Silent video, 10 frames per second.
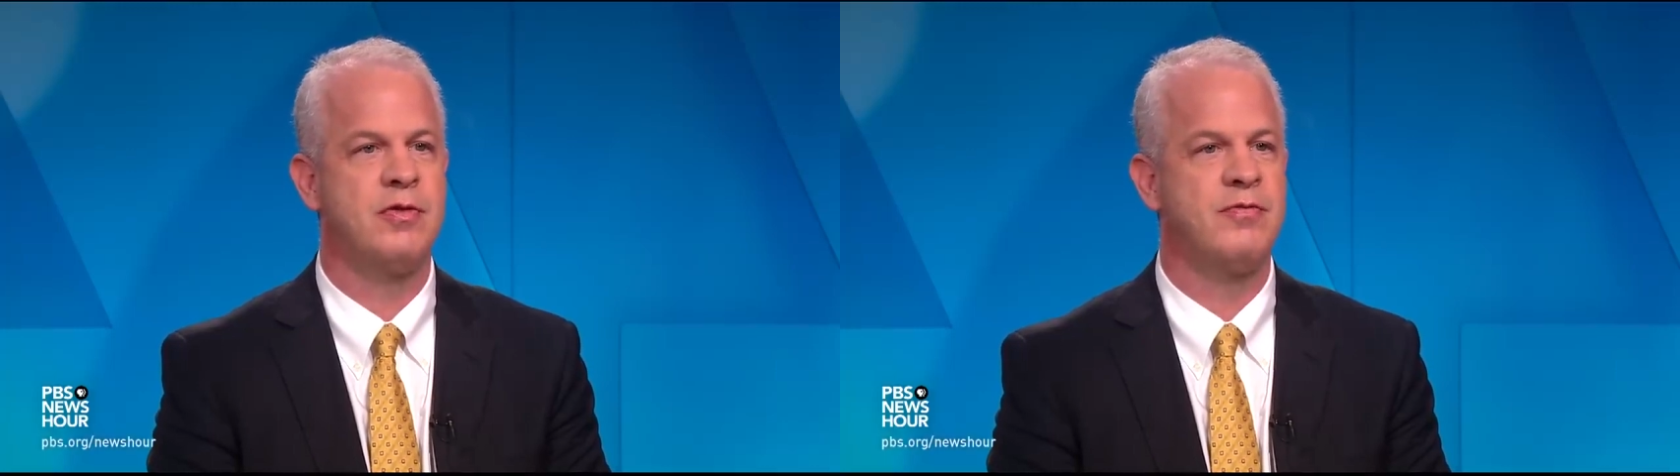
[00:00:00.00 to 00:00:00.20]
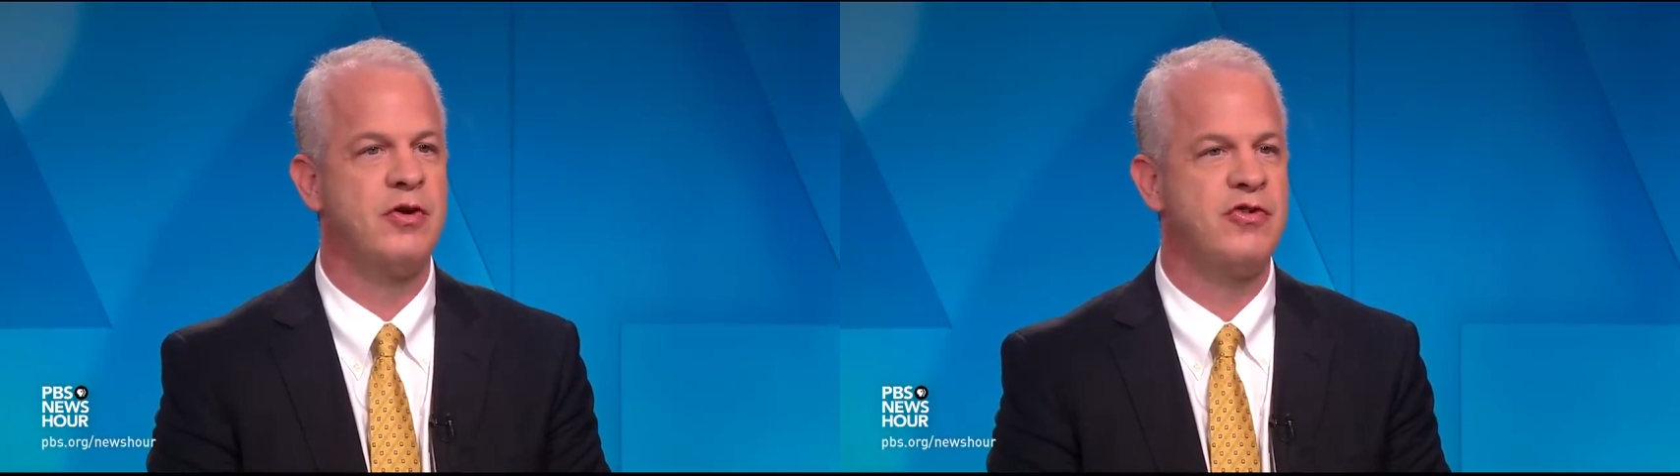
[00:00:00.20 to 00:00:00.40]

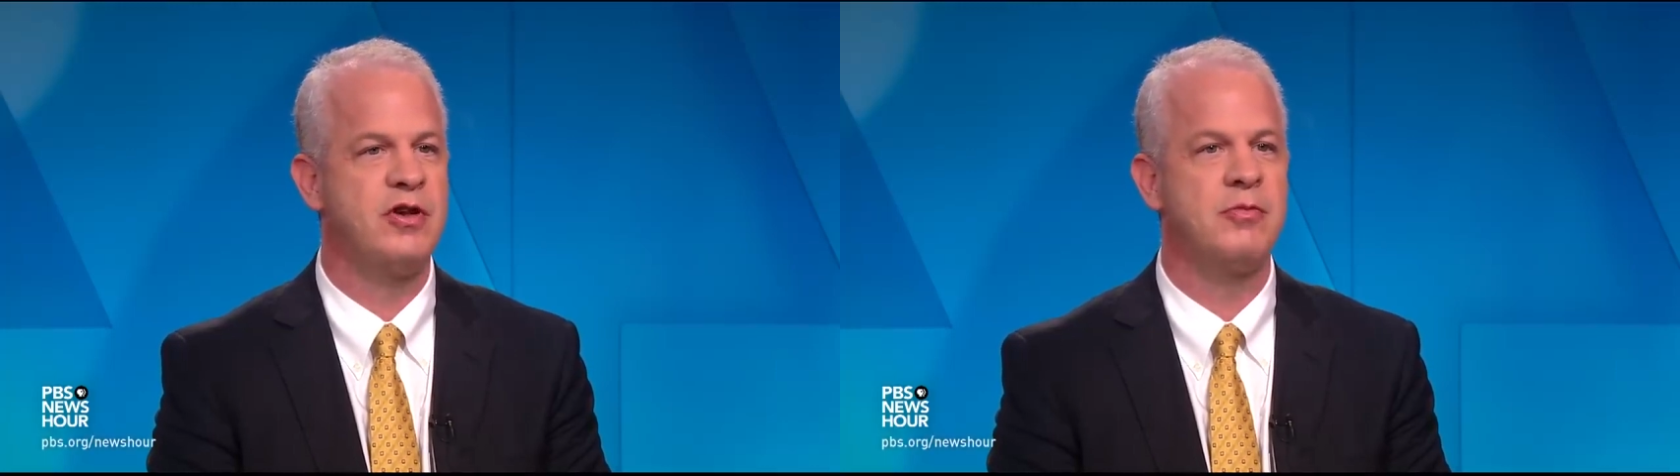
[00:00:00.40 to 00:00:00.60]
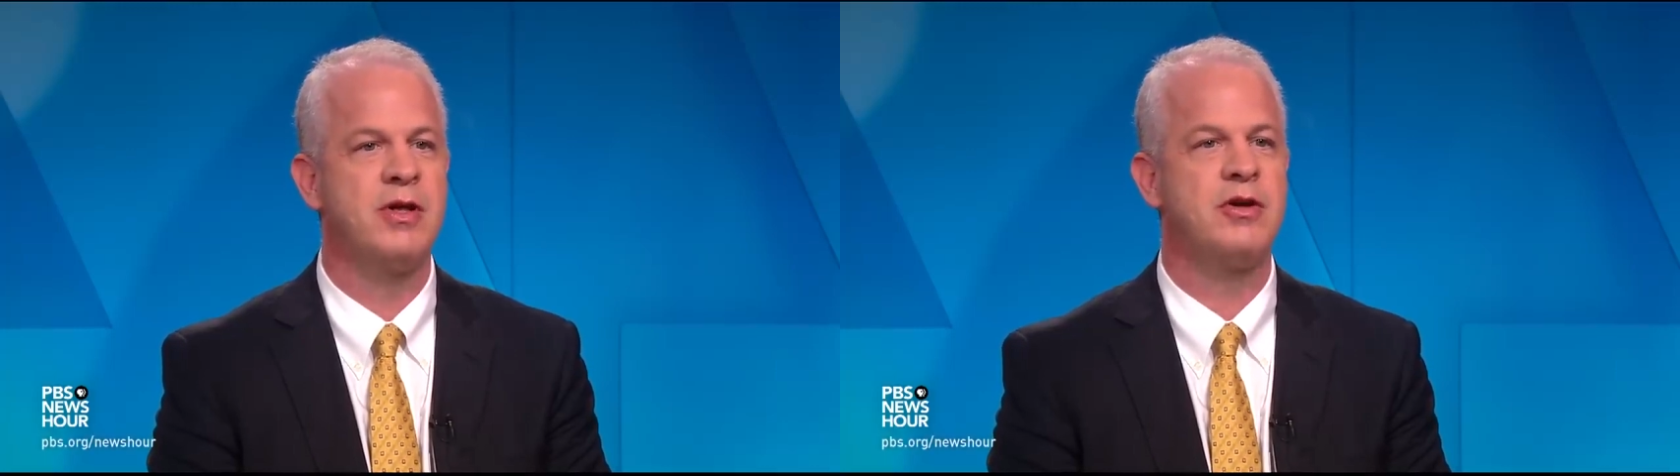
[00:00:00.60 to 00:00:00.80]
the
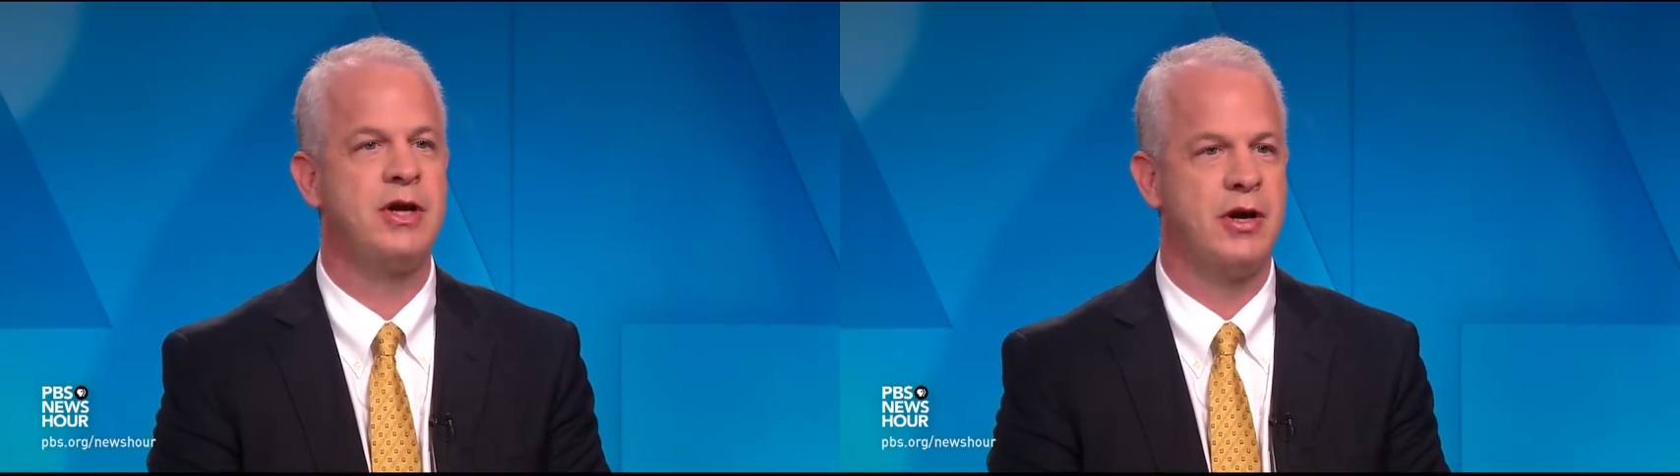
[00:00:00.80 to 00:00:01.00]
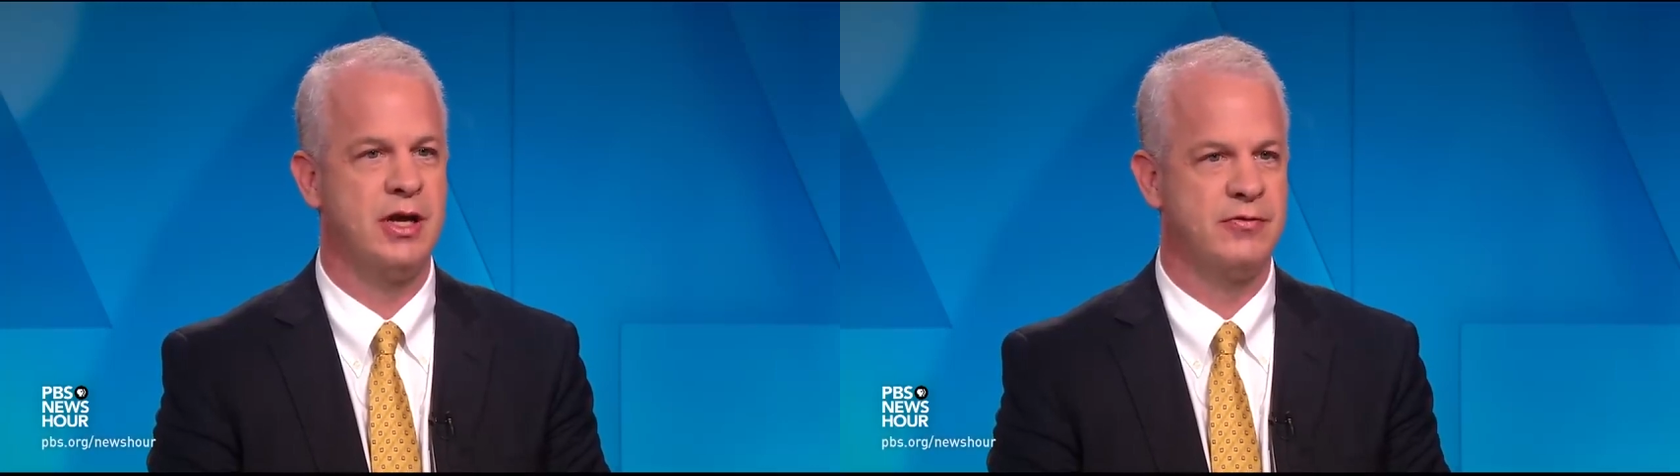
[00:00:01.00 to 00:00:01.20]
Virginia
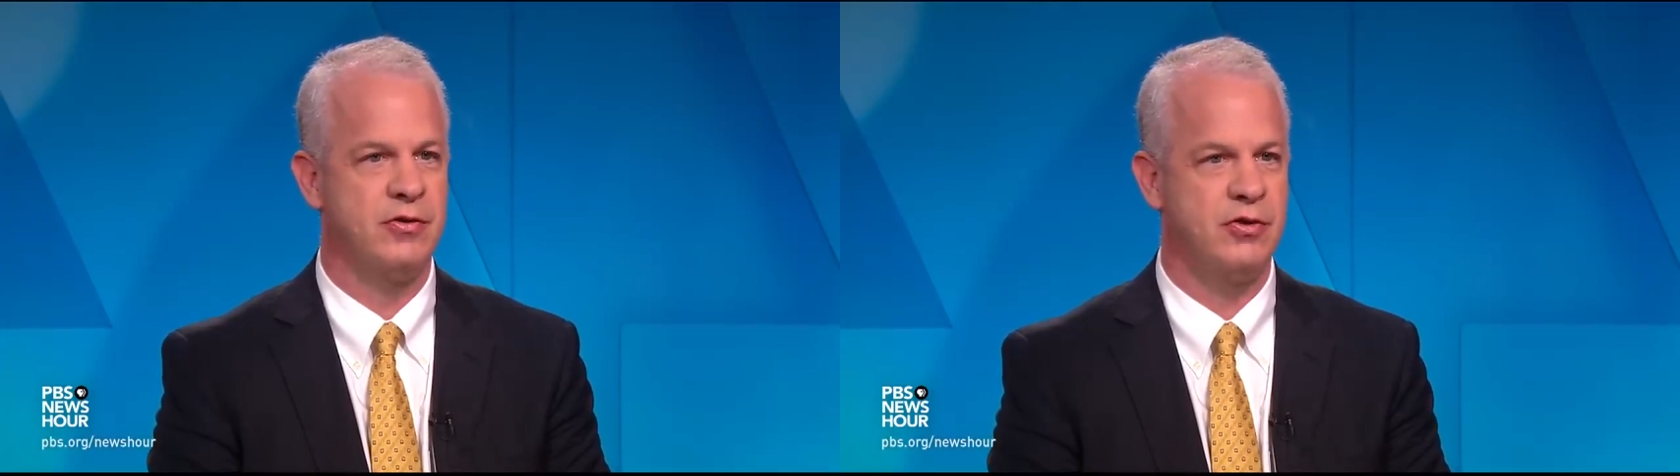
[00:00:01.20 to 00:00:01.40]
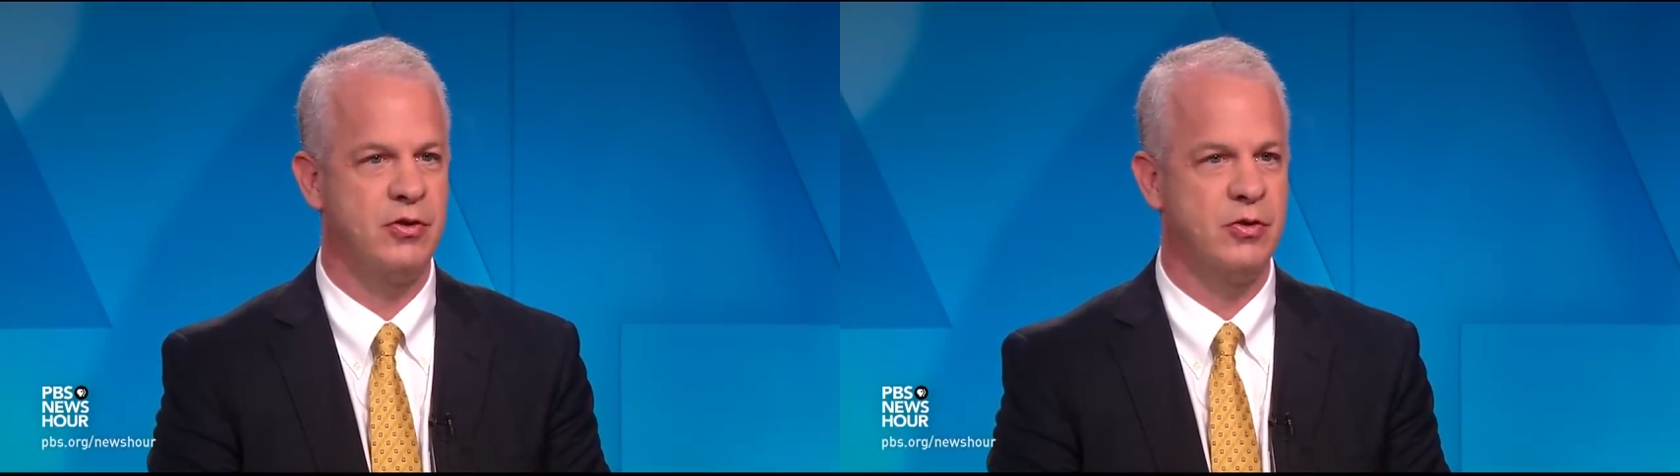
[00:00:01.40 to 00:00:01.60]
Military
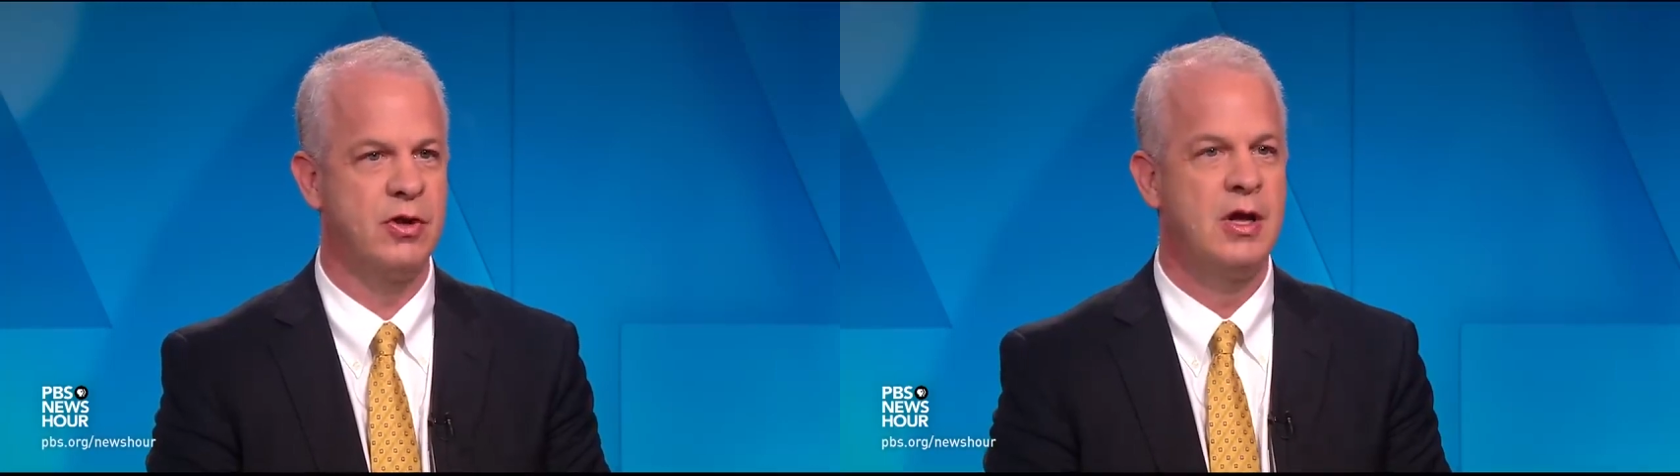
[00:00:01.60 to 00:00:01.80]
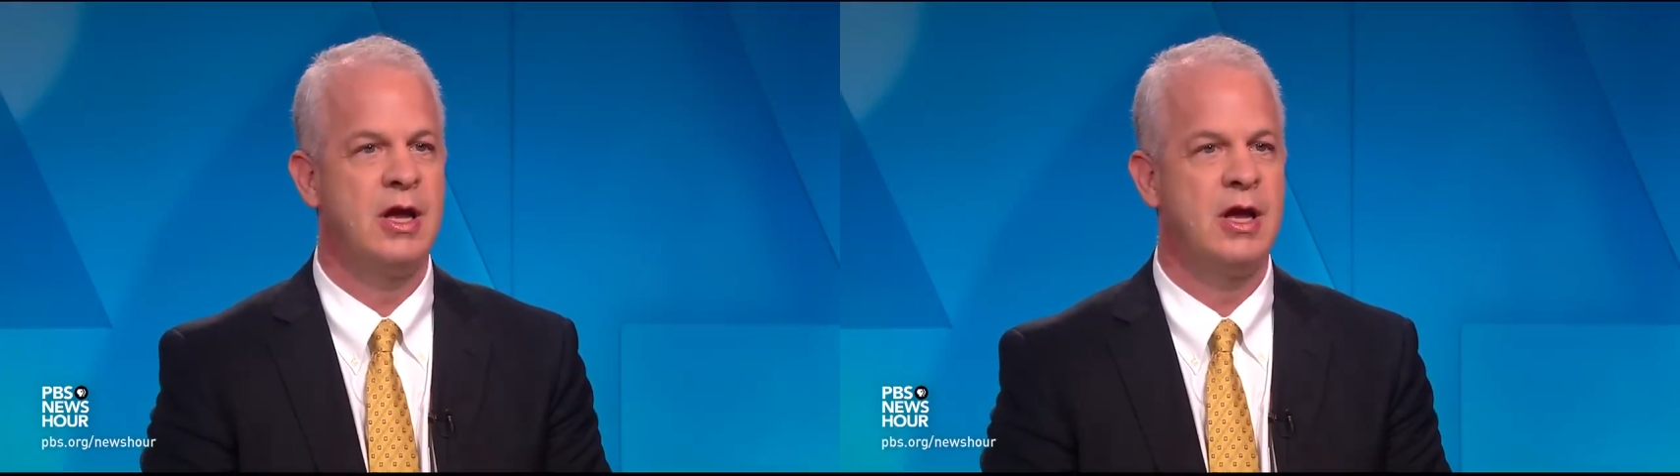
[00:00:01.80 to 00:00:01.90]
Institute.